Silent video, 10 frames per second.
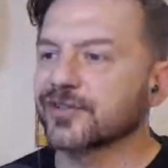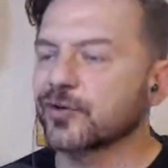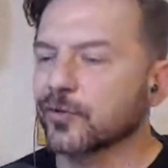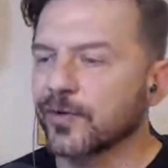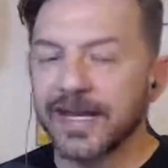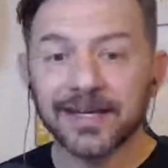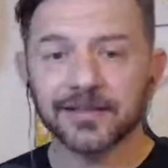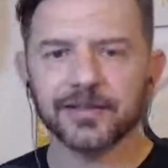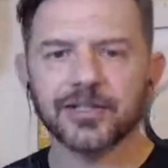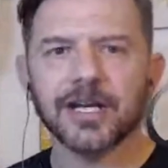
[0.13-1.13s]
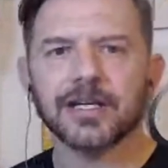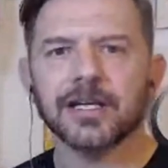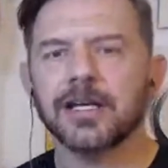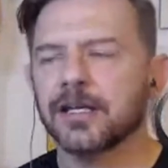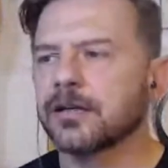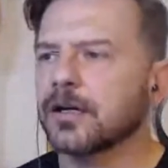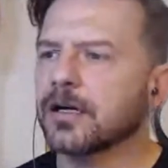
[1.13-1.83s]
is Grant checking in.